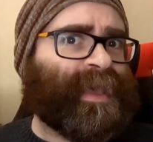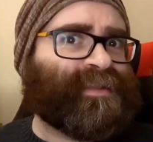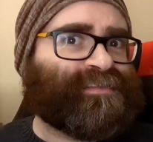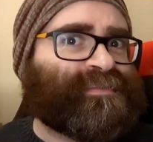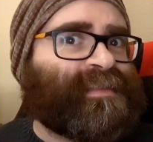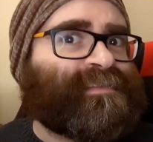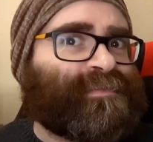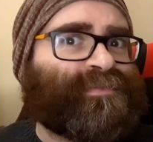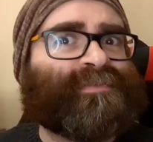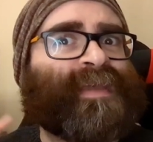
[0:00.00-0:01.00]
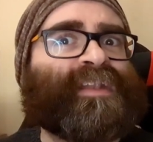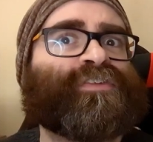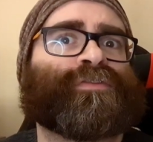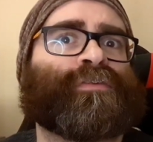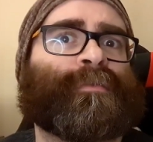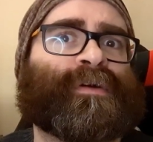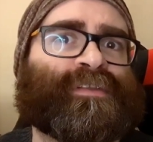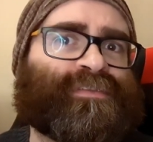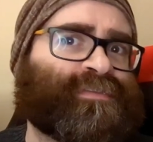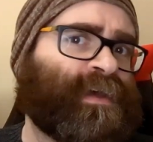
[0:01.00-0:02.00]
and a sense of adventure among
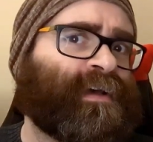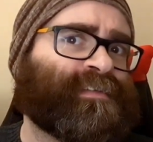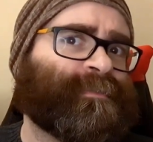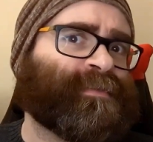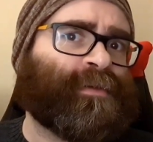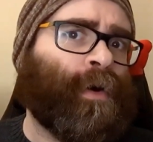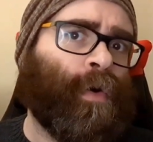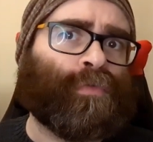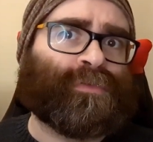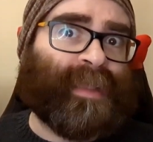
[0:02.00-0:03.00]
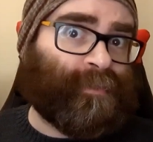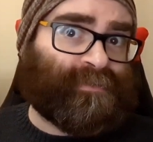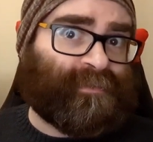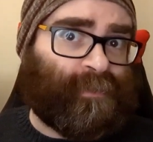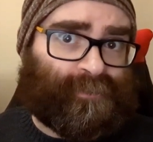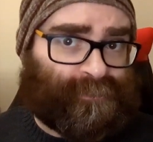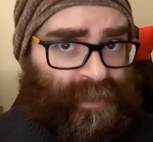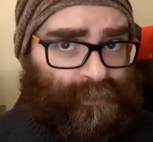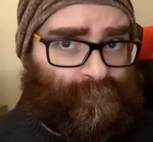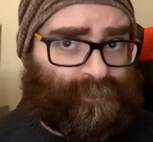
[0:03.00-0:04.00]
the stars about the whole narrative of the
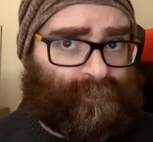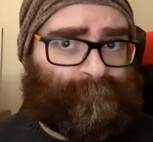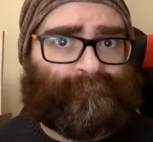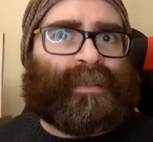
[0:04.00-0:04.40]
record.